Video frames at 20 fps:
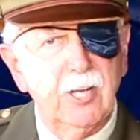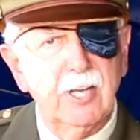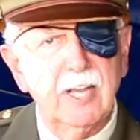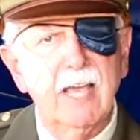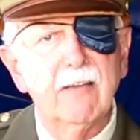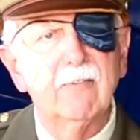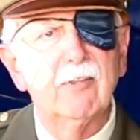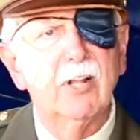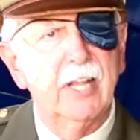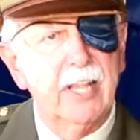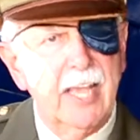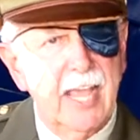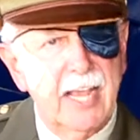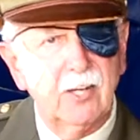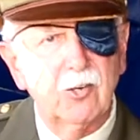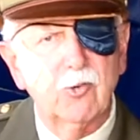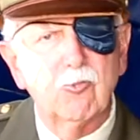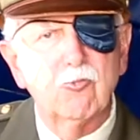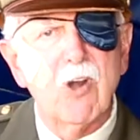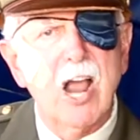level,
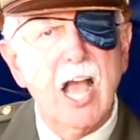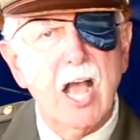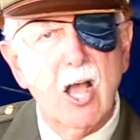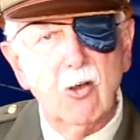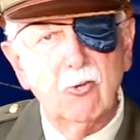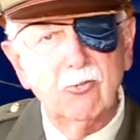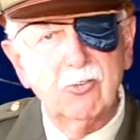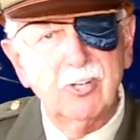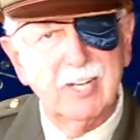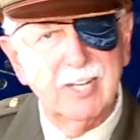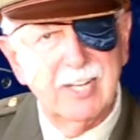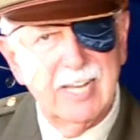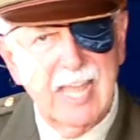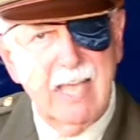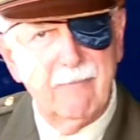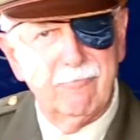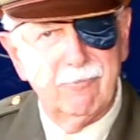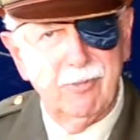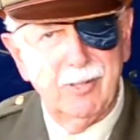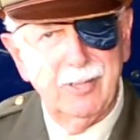at ground
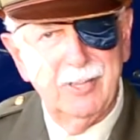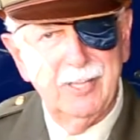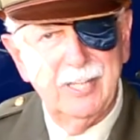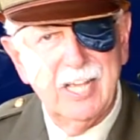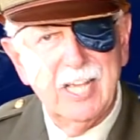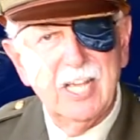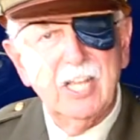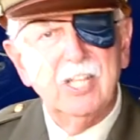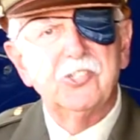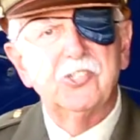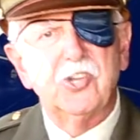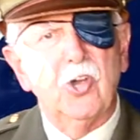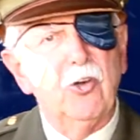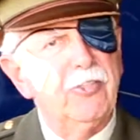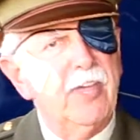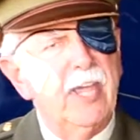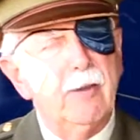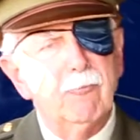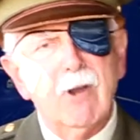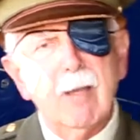level. So
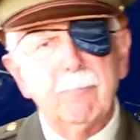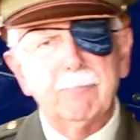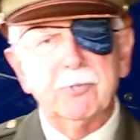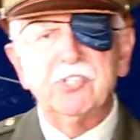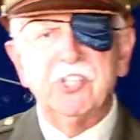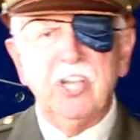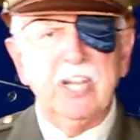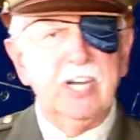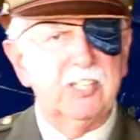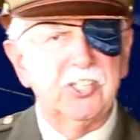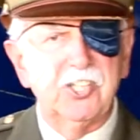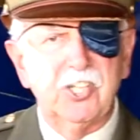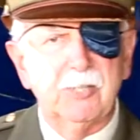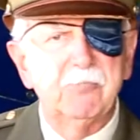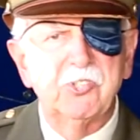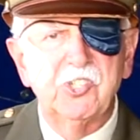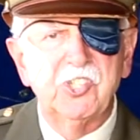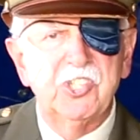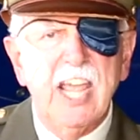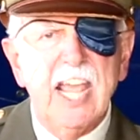they represent a
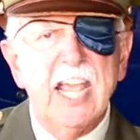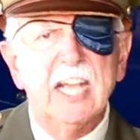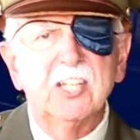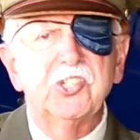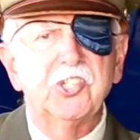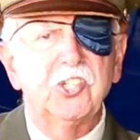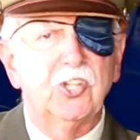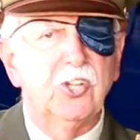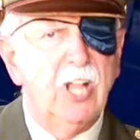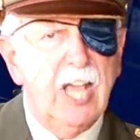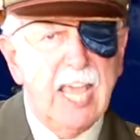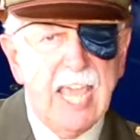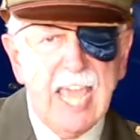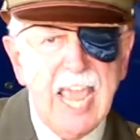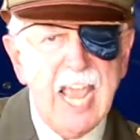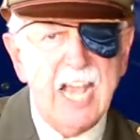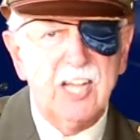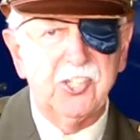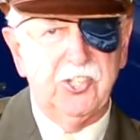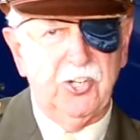substantial
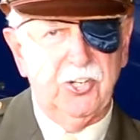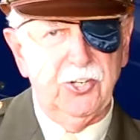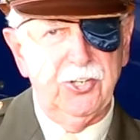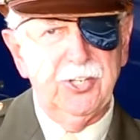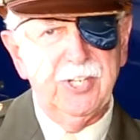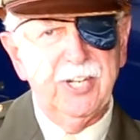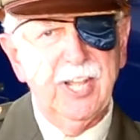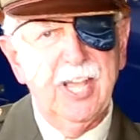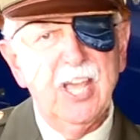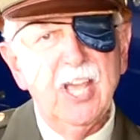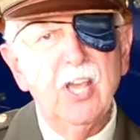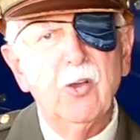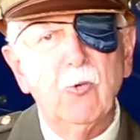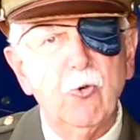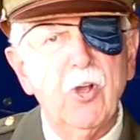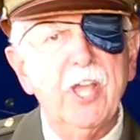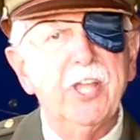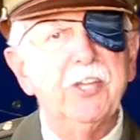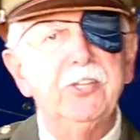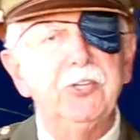hazard
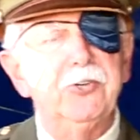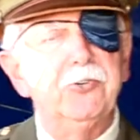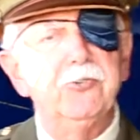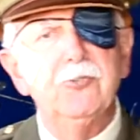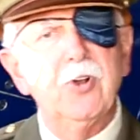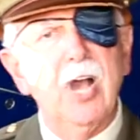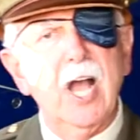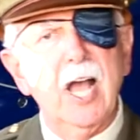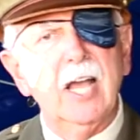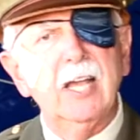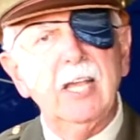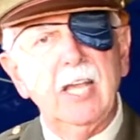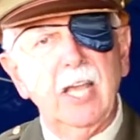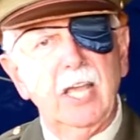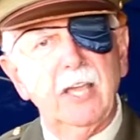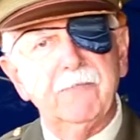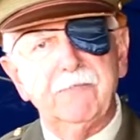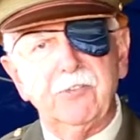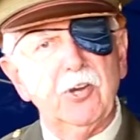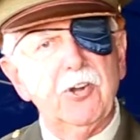when you,
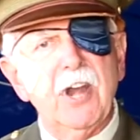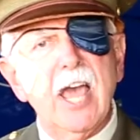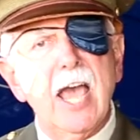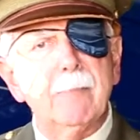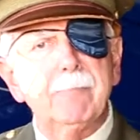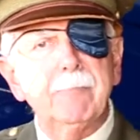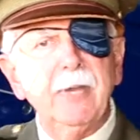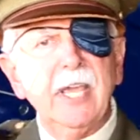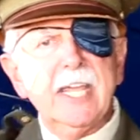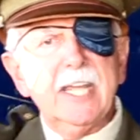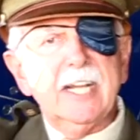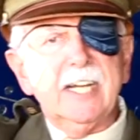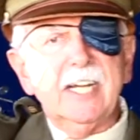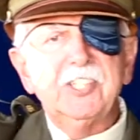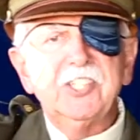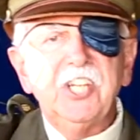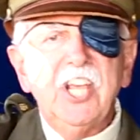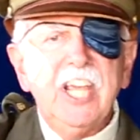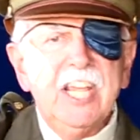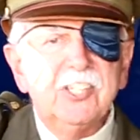if you're not paying
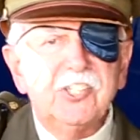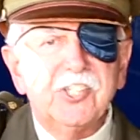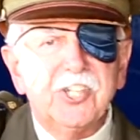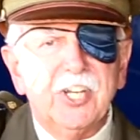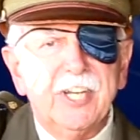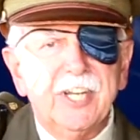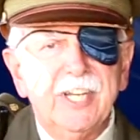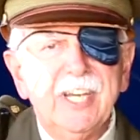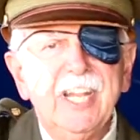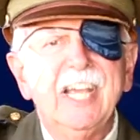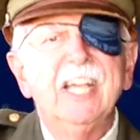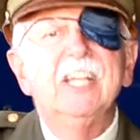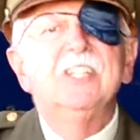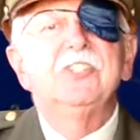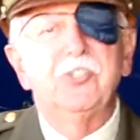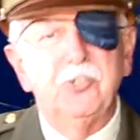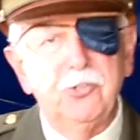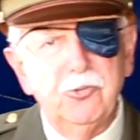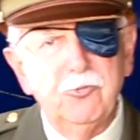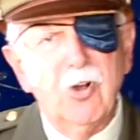attention
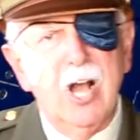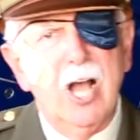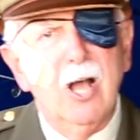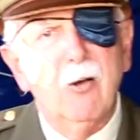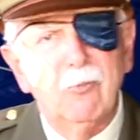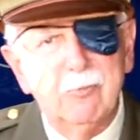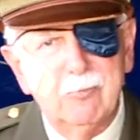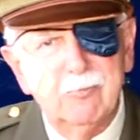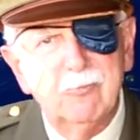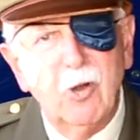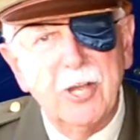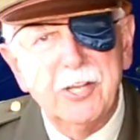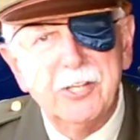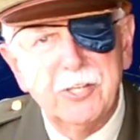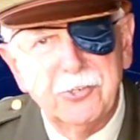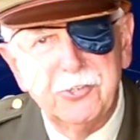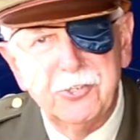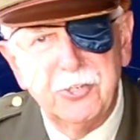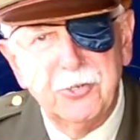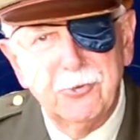to what
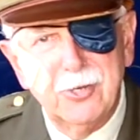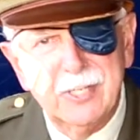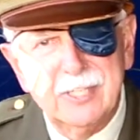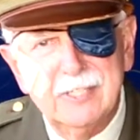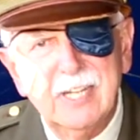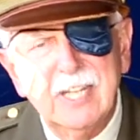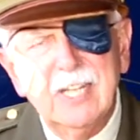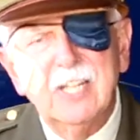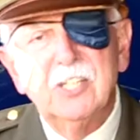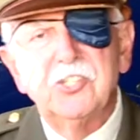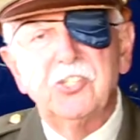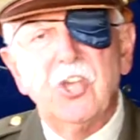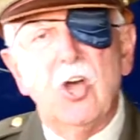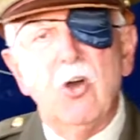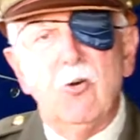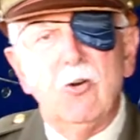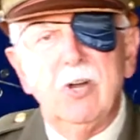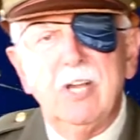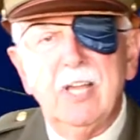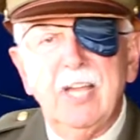you're doing.
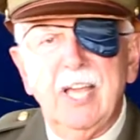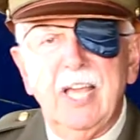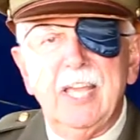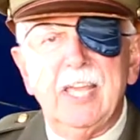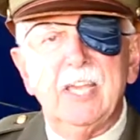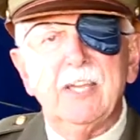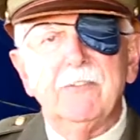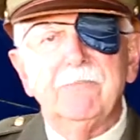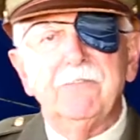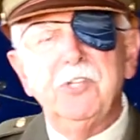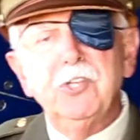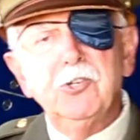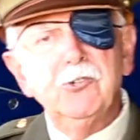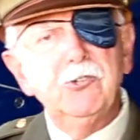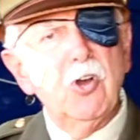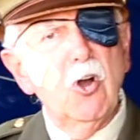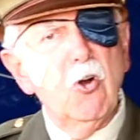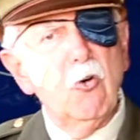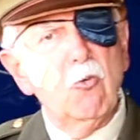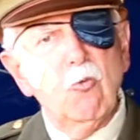So if you
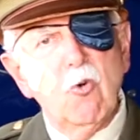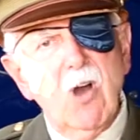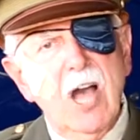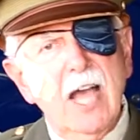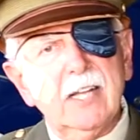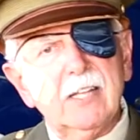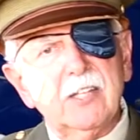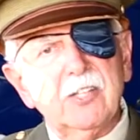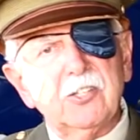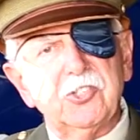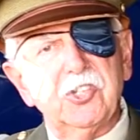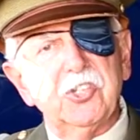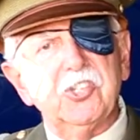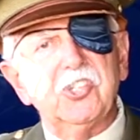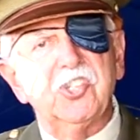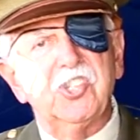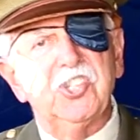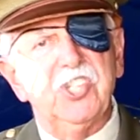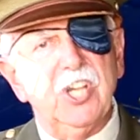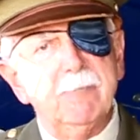don't want to
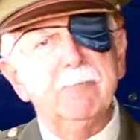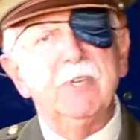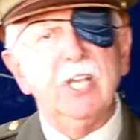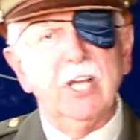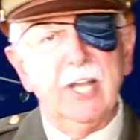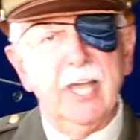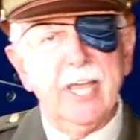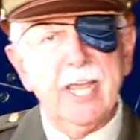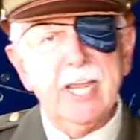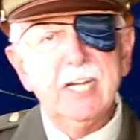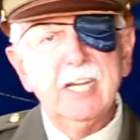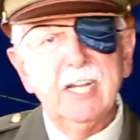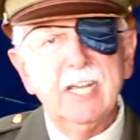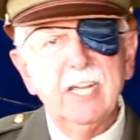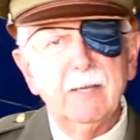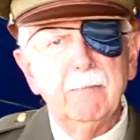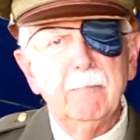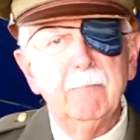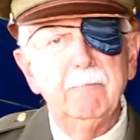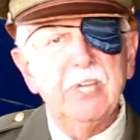simulate
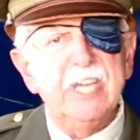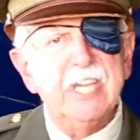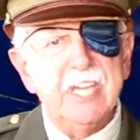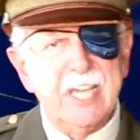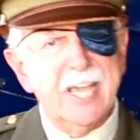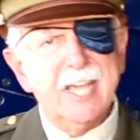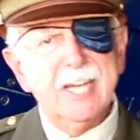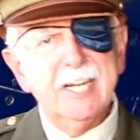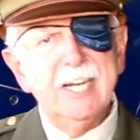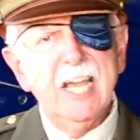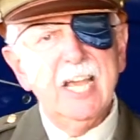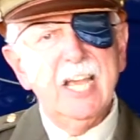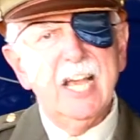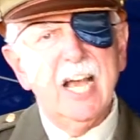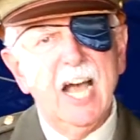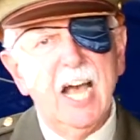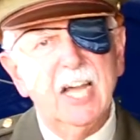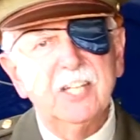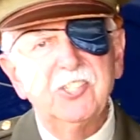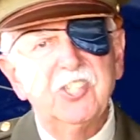being
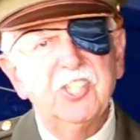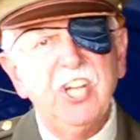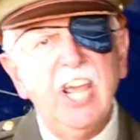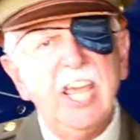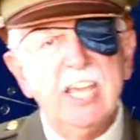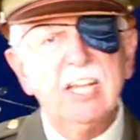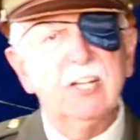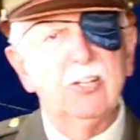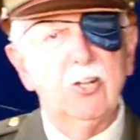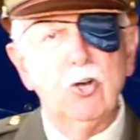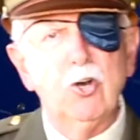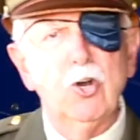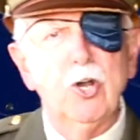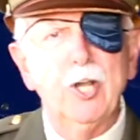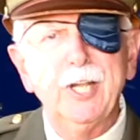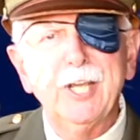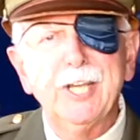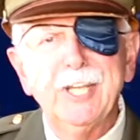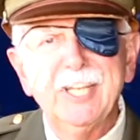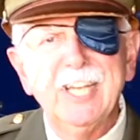a tail
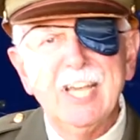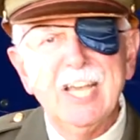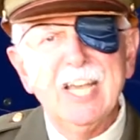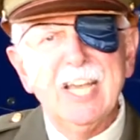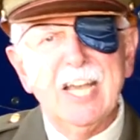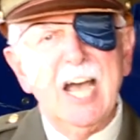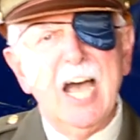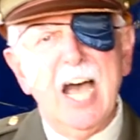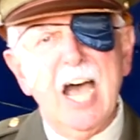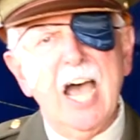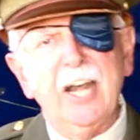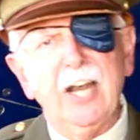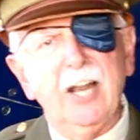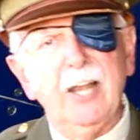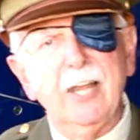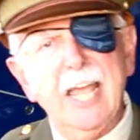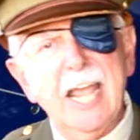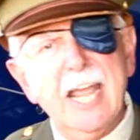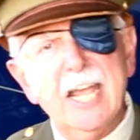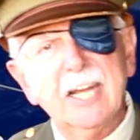hook on a
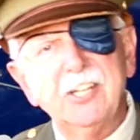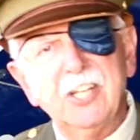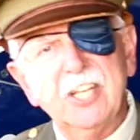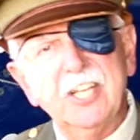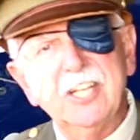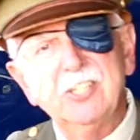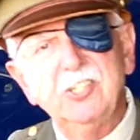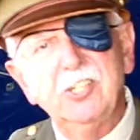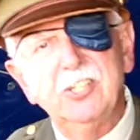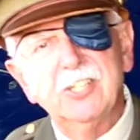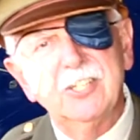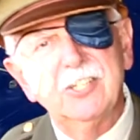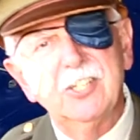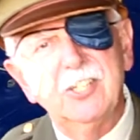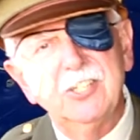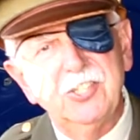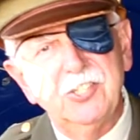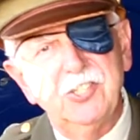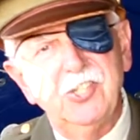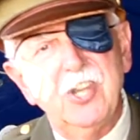landing
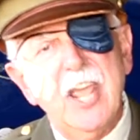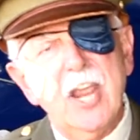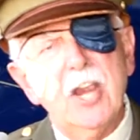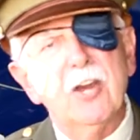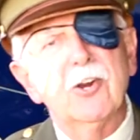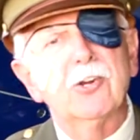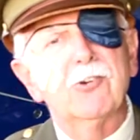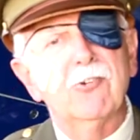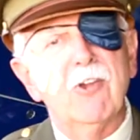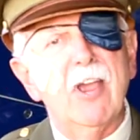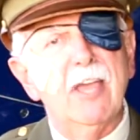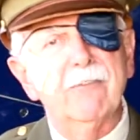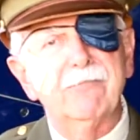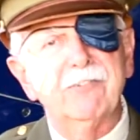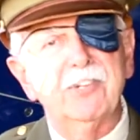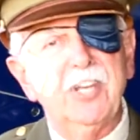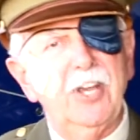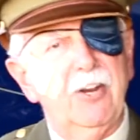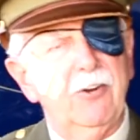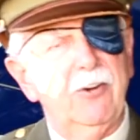aircraft
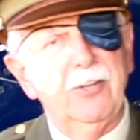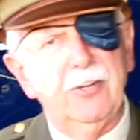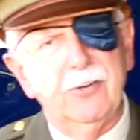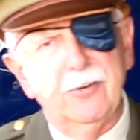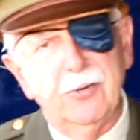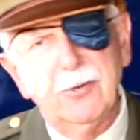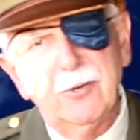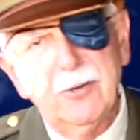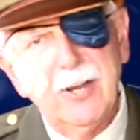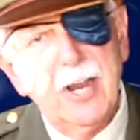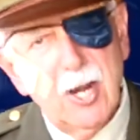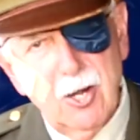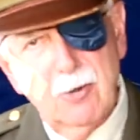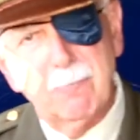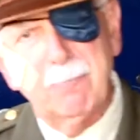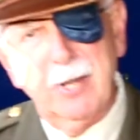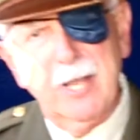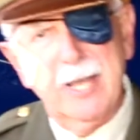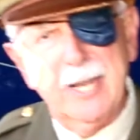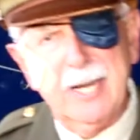carrier
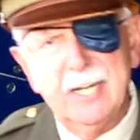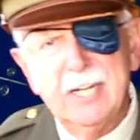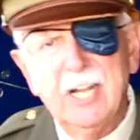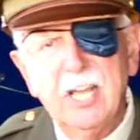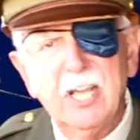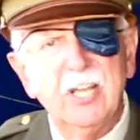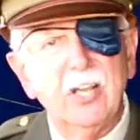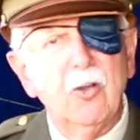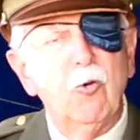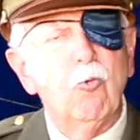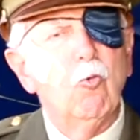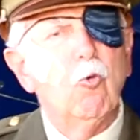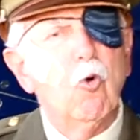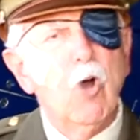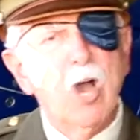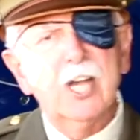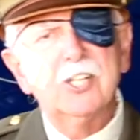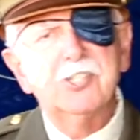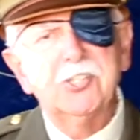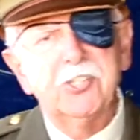airplane,
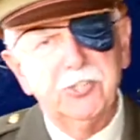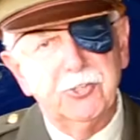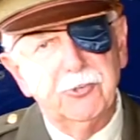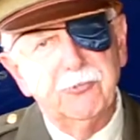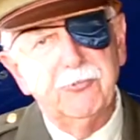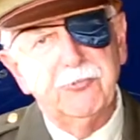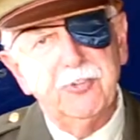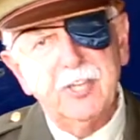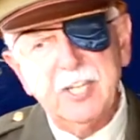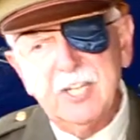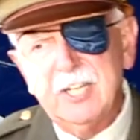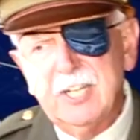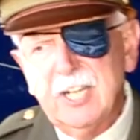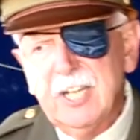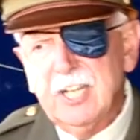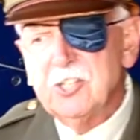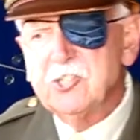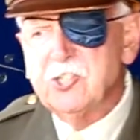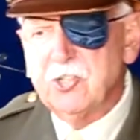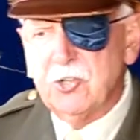watch your feet
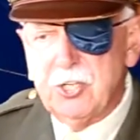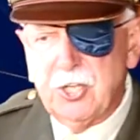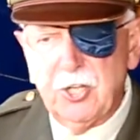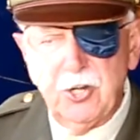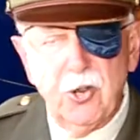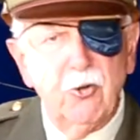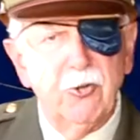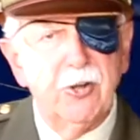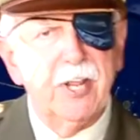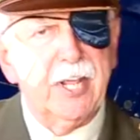so you don't